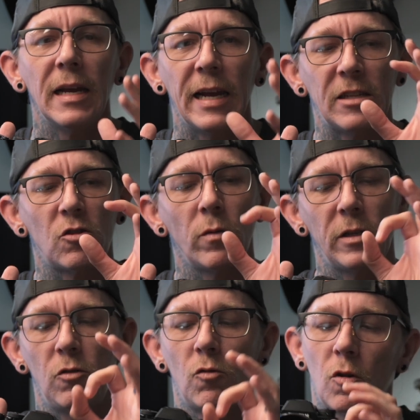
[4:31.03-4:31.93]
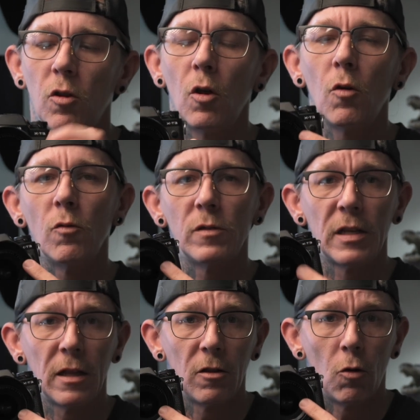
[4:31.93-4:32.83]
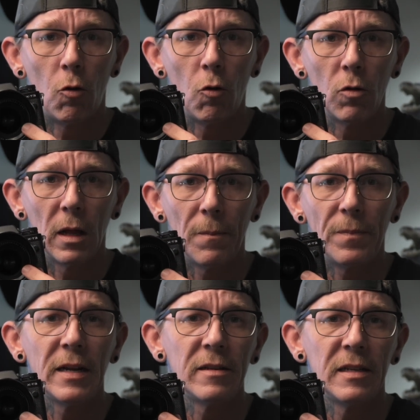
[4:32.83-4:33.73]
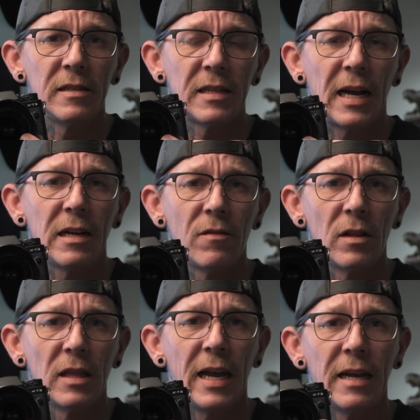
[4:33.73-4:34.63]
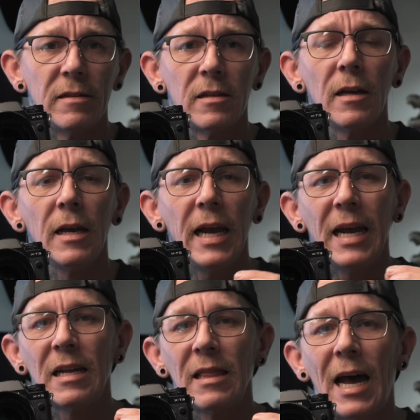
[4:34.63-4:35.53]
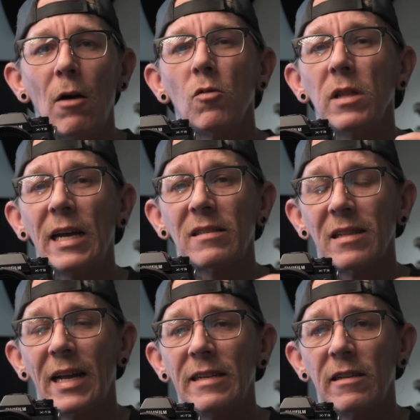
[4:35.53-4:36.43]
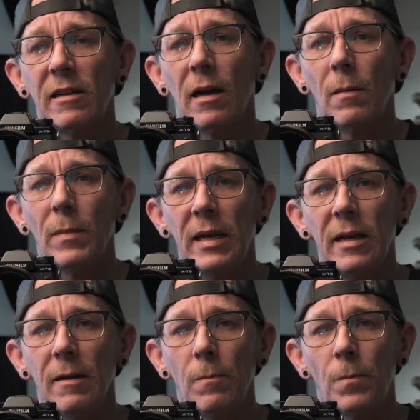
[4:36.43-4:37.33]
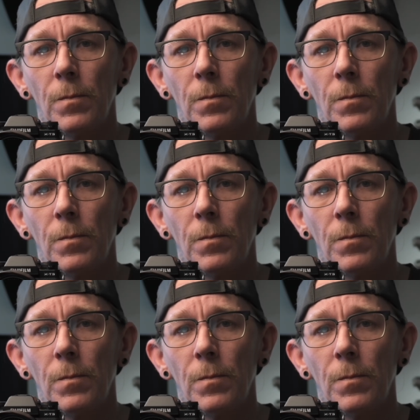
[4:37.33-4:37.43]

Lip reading: it's going to close the hole up that is inside of the lens and allow less light to come in.